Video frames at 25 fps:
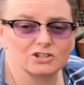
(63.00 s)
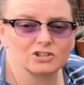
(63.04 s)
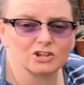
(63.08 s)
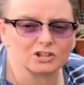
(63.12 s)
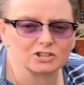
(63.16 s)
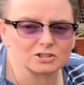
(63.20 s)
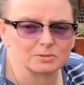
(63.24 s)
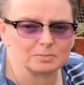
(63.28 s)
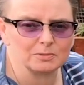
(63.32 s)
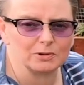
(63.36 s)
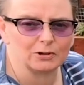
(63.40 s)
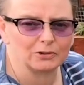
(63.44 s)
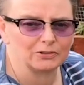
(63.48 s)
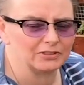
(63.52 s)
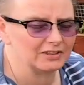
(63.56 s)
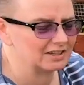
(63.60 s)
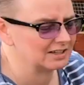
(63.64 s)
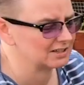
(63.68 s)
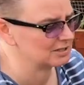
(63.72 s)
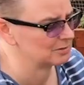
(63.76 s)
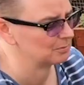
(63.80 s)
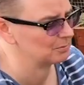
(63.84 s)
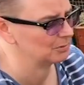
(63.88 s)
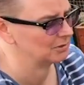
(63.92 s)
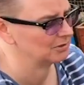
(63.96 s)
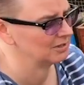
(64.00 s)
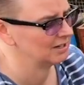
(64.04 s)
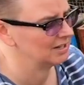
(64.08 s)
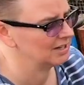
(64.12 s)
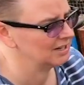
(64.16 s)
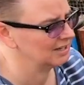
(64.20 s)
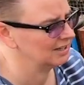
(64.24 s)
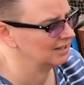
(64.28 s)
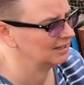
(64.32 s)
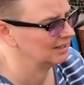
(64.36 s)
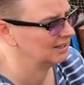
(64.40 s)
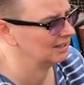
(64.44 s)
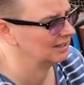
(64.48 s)
Trust me on this one,
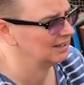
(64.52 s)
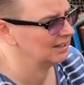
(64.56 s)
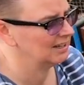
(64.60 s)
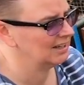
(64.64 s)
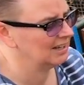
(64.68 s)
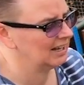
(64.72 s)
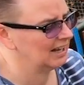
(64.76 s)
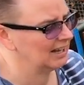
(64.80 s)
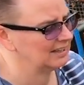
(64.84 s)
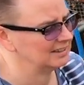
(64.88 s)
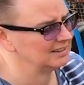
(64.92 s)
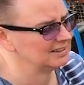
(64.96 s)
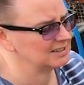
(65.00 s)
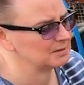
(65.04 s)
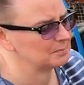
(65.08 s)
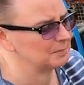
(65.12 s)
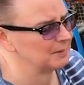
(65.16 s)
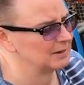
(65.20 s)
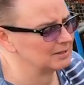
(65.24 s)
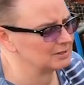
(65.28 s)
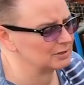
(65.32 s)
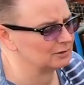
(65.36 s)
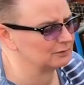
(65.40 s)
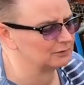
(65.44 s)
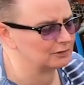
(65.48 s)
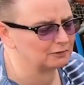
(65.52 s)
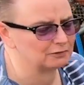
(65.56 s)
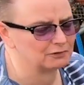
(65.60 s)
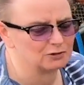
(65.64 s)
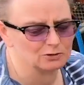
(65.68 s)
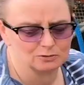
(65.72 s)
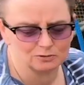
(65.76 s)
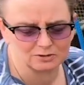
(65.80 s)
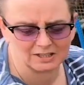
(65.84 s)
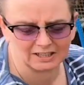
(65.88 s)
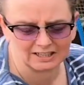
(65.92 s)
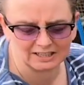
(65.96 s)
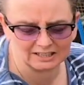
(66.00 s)
in the space of a
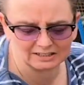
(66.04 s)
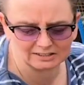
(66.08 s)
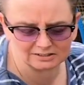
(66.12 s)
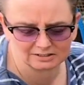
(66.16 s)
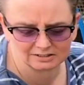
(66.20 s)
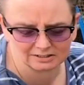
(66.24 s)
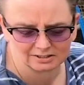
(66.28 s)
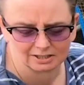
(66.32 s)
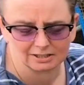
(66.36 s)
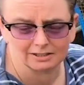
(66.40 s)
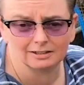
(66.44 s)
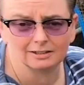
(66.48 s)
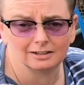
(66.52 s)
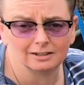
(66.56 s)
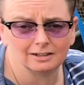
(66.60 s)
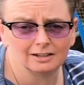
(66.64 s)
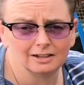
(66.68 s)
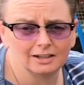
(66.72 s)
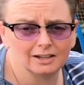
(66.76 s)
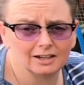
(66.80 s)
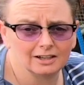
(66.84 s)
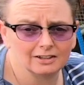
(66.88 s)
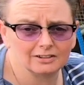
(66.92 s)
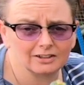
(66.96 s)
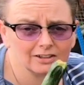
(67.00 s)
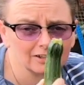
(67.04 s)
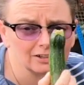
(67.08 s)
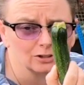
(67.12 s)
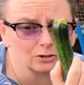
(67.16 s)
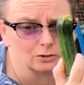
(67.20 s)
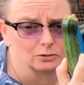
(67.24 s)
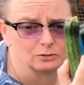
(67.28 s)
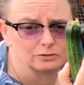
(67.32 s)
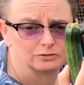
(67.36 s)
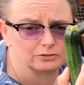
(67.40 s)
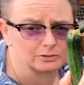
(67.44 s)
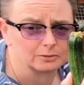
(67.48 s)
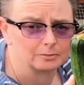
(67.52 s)
few days, they
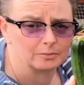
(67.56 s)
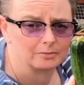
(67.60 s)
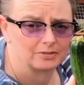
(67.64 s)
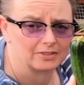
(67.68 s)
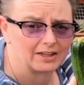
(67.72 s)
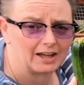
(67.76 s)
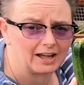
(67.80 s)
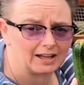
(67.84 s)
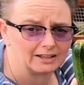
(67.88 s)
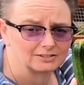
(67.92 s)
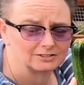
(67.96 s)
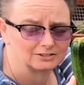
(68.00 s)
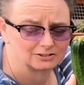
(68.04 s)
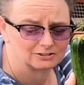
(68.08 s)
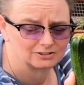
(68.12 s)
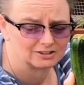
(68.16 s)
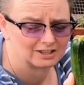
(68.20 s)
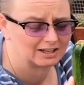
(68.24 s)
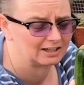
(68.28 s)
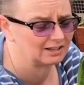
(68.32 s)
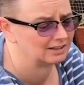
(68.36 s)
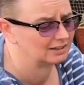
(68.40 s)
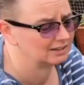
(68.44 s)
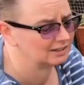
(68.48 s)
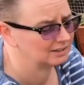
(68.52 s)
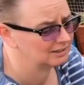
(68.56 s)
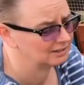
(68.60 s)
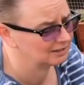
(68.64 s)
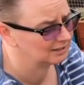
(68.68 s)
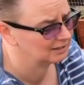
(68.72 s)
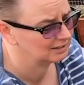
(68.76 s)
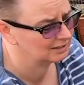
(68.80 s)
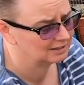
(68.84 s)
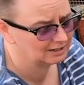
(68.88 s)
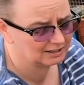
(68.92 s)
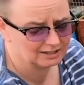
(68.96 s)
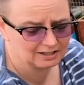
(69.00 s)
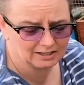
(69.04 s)
can go from that to that.
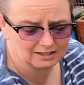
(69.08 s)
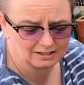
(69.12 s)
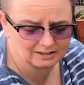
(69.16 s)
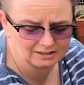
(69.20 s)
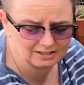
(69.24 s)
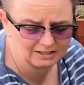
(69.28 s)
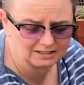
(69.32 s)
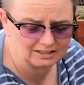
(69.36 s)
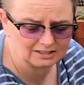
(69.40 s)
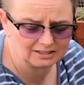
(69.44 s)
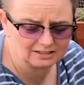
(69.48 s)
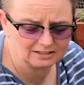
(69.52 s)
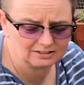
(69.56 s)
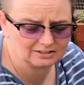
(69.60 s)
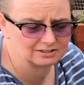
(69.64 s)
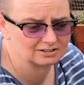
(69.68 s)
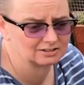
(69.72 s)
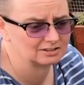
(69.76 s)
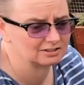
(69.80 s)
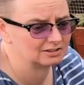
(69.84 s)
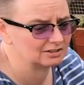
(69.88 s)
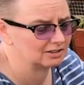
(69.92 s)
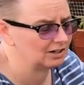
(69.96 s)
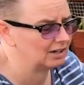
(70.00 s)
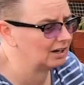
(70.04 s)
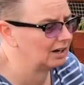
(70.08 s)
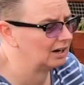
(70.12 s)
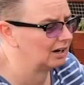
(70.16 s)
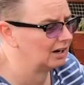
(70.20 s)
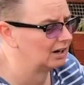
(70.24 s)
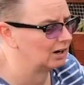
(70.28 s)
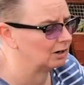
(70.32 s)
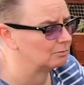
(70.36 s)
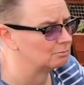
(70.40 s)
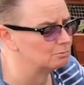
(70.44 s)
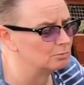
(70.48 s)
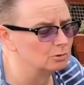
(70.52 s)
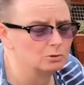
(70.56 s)
These
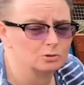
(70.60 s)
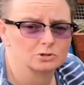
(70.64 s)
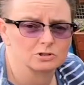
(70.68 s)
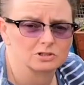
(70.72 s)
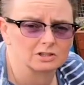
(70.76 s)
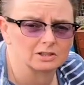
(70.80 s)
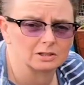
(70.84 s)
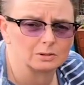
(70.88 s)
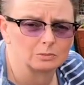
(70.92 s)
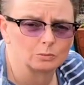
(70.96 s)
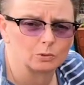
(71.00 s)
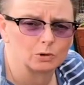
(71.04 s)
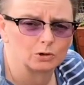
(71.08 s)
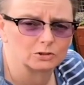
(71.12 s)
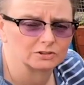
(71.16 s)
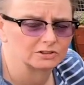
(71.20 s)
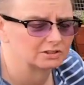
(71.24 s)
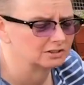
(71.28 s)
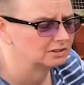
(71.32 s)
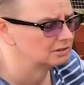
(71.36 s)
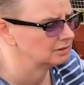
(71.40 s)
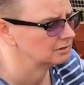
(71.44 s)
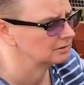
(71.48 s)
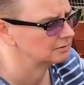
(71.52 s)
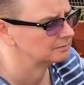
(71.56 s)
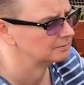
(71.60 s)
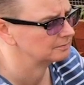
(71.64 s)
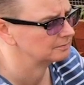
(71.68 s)
are mostly water,